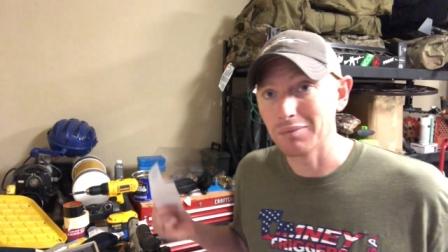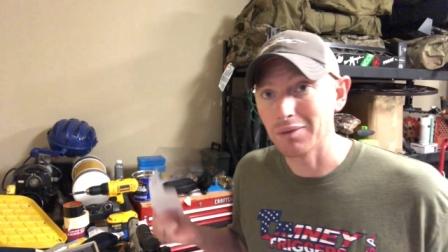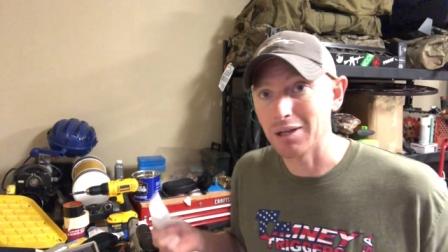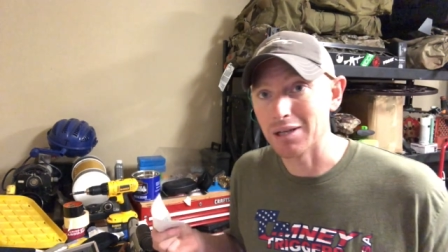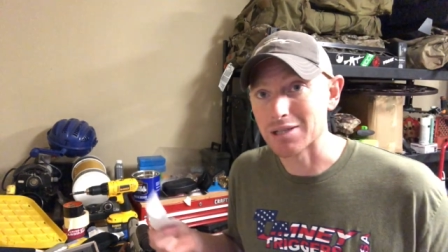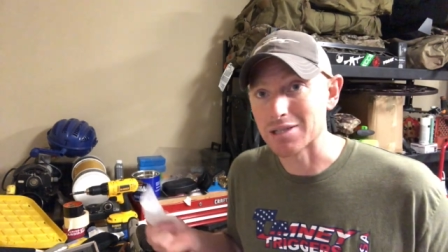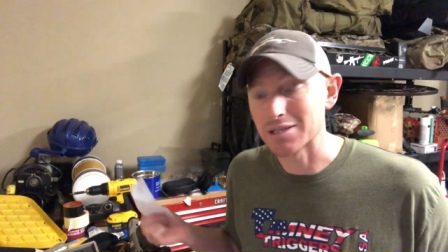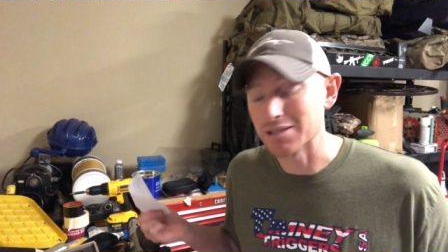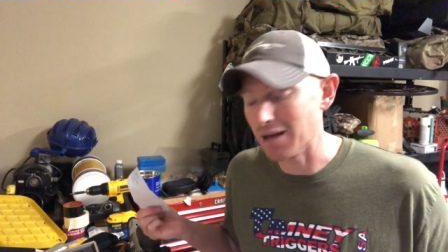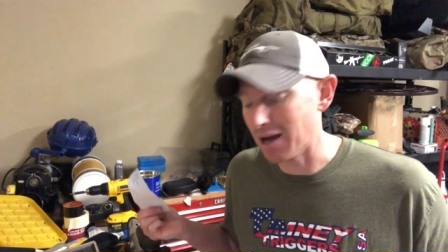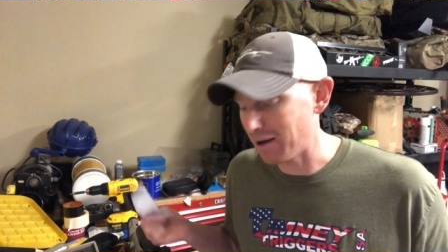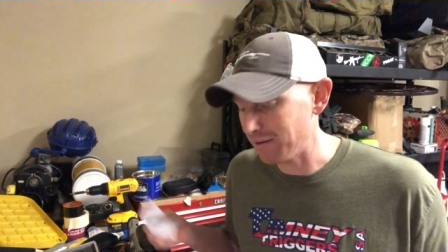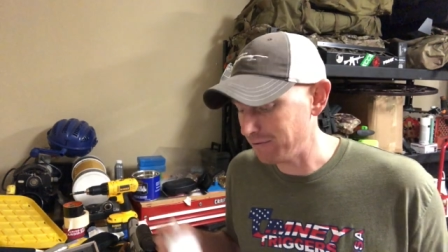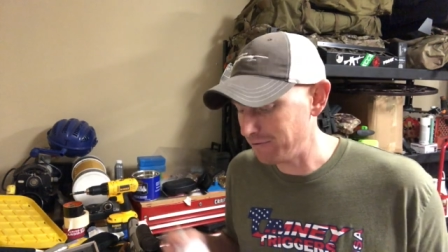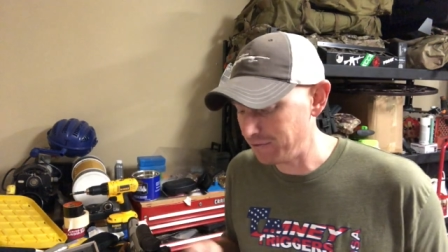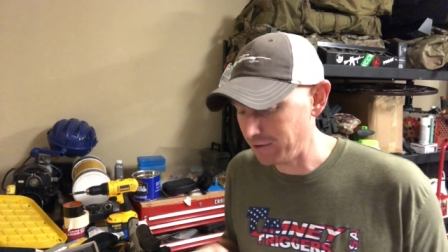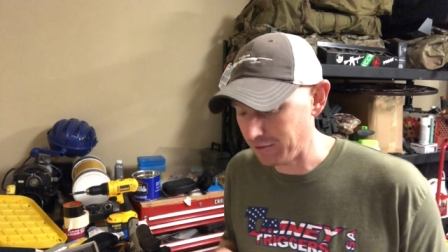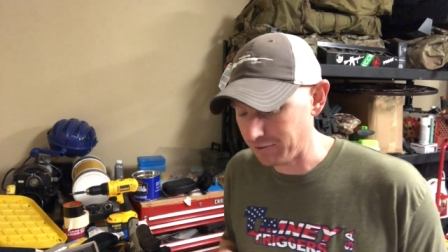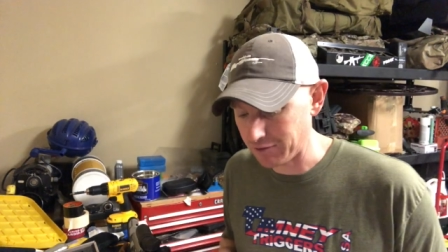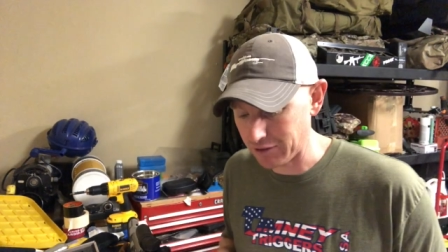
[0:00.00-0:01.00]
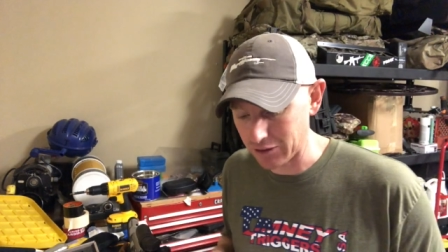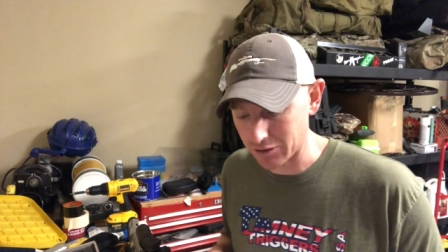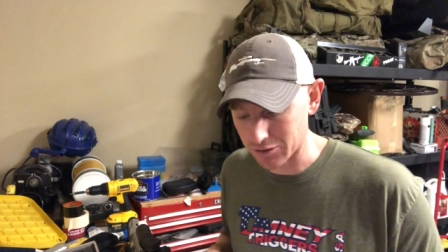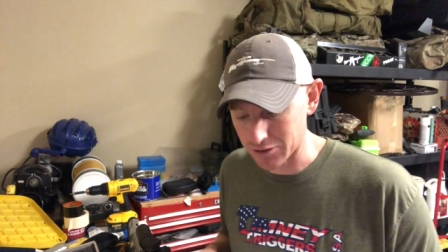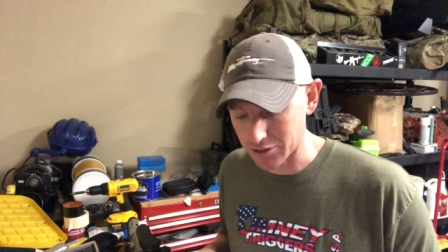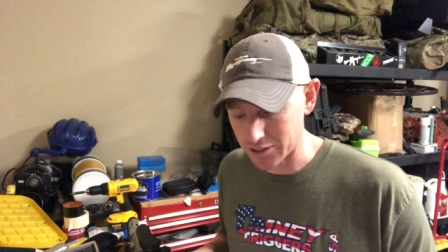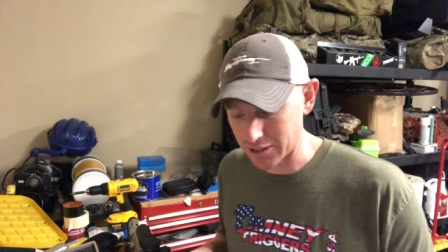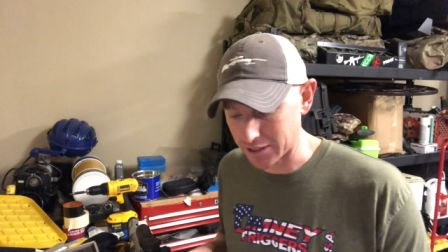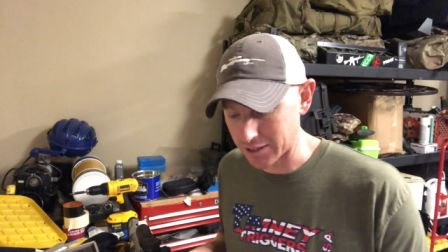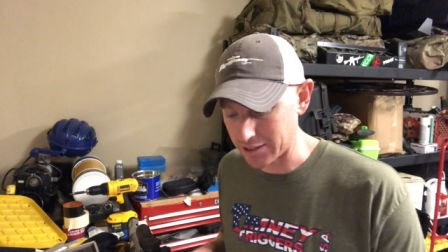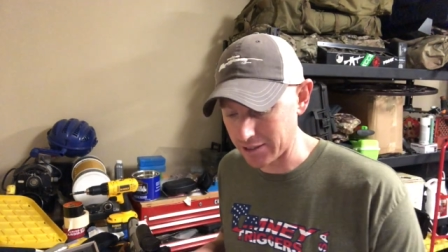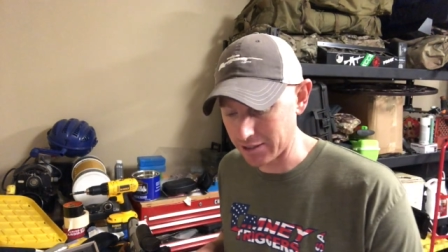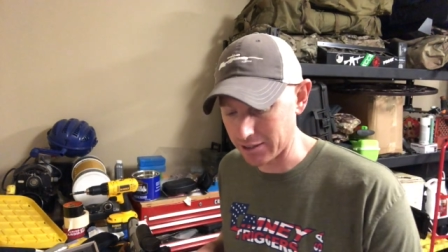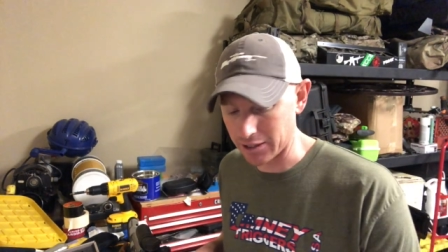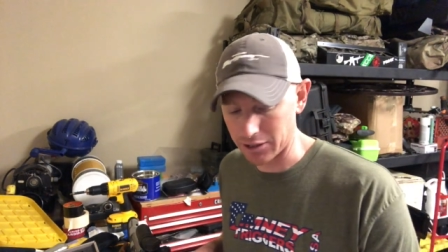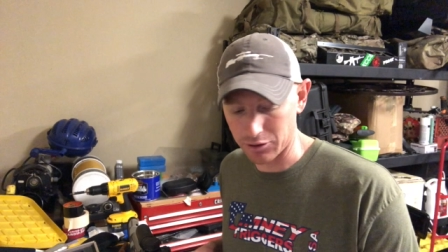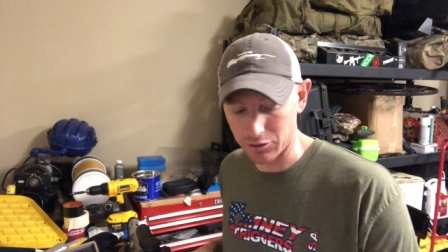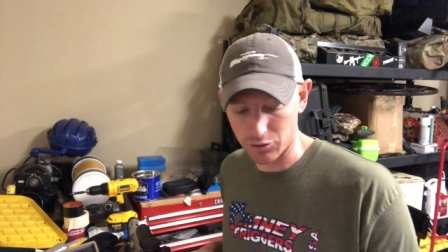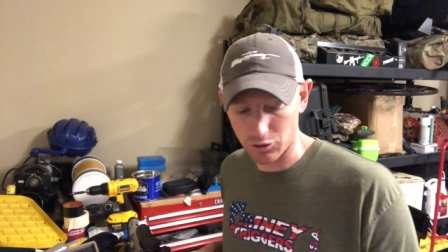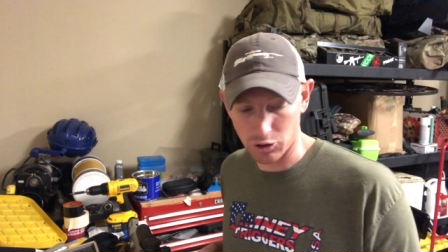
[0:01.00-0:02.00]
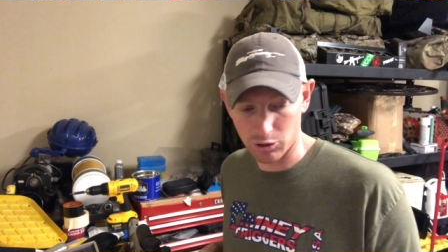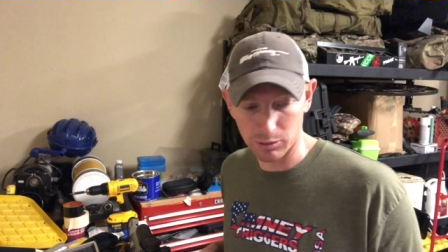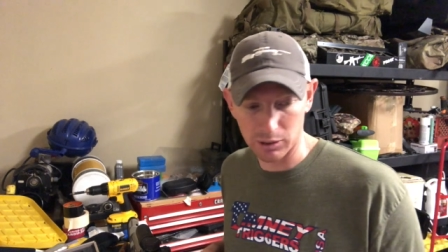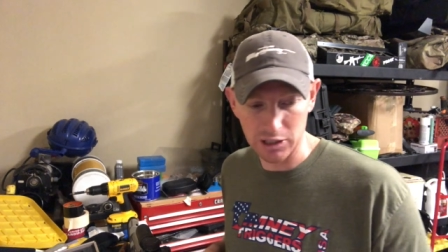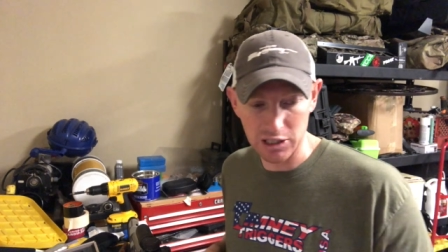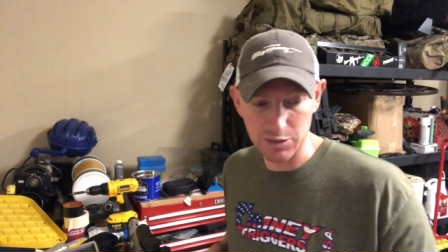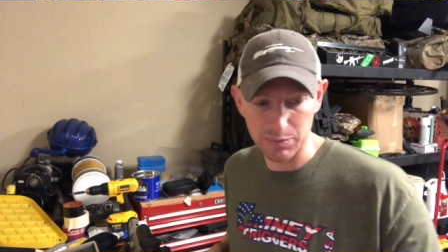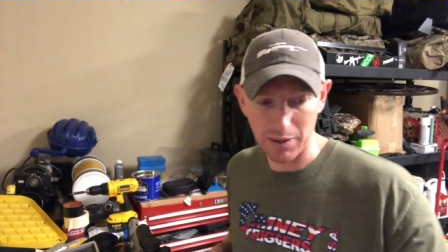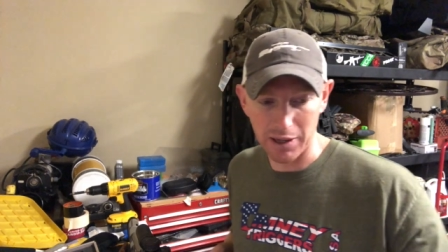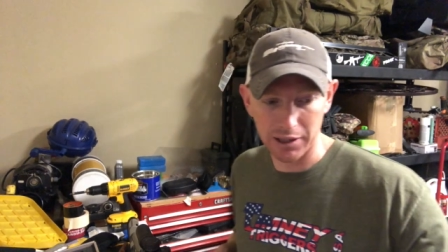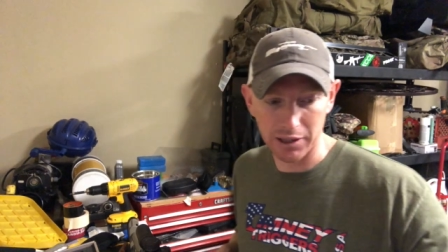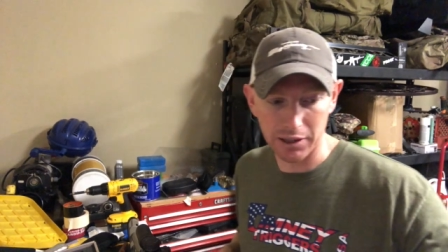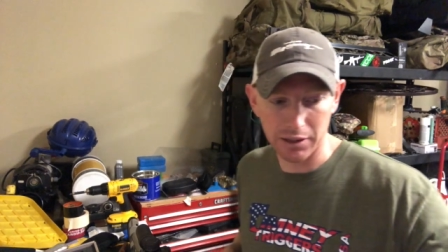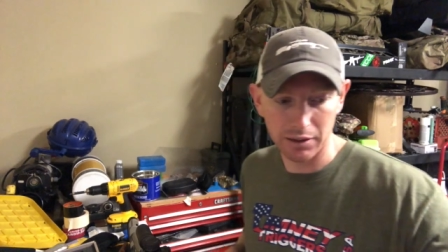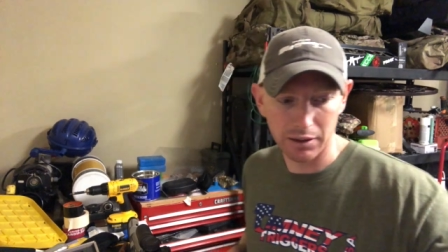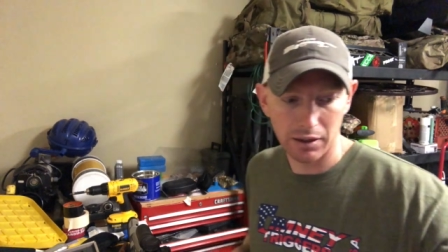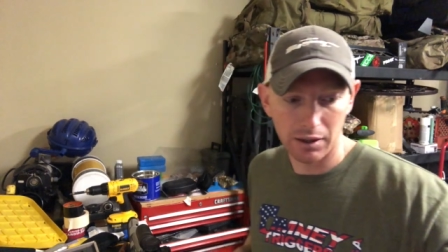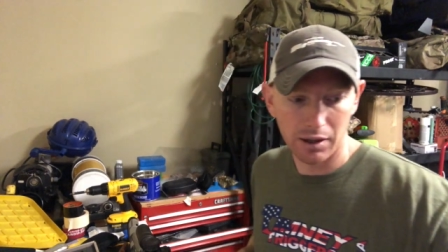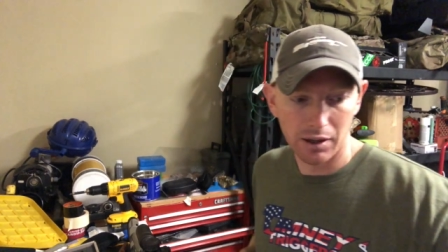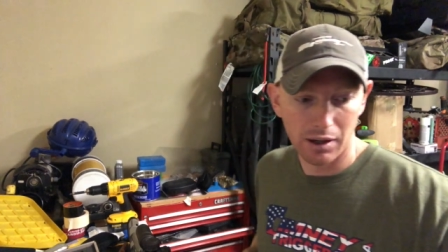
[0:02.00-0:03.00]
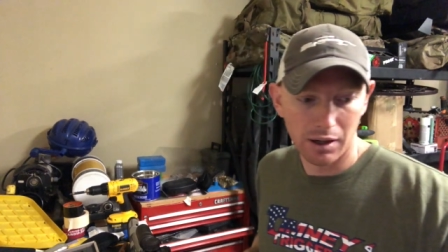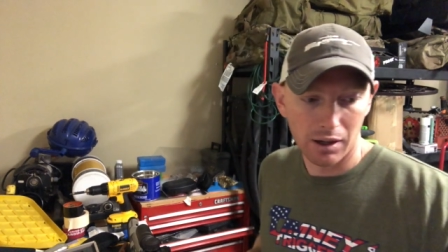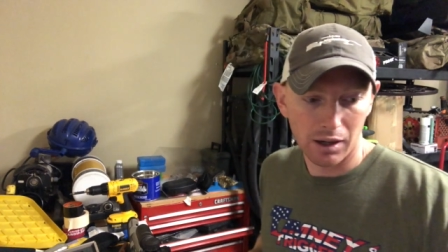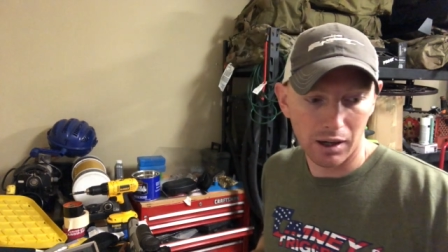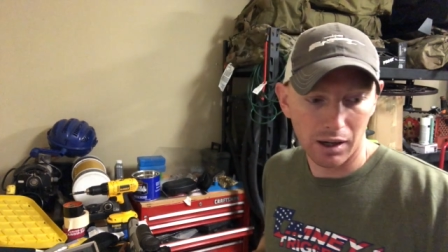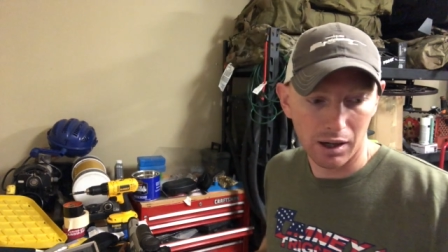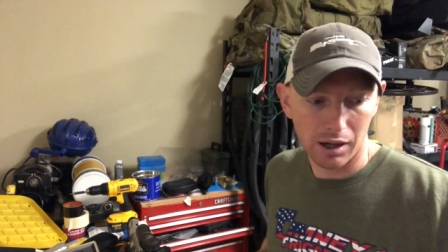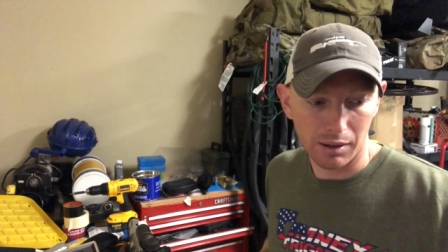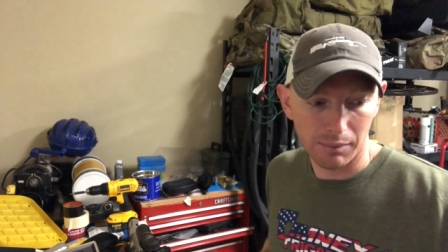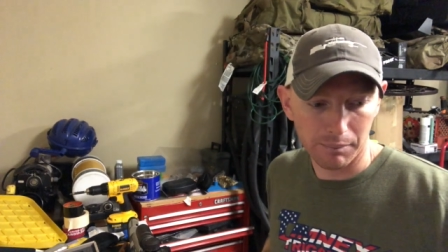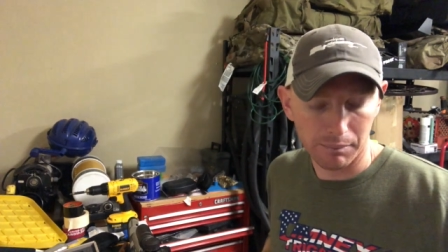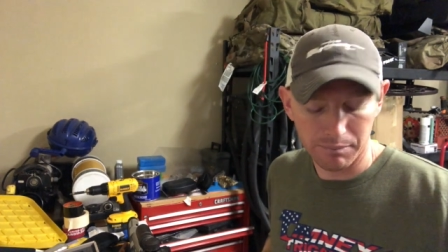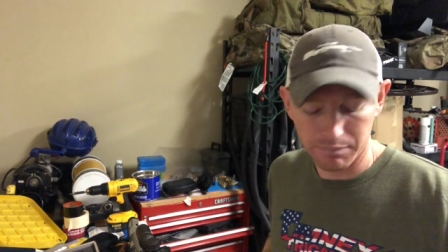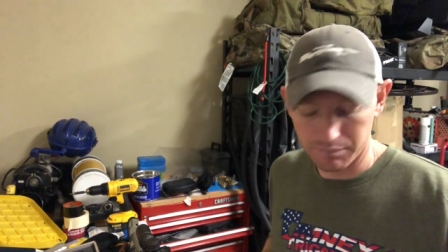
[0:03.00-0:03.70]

it's not 50 or 60 that you're normally spending on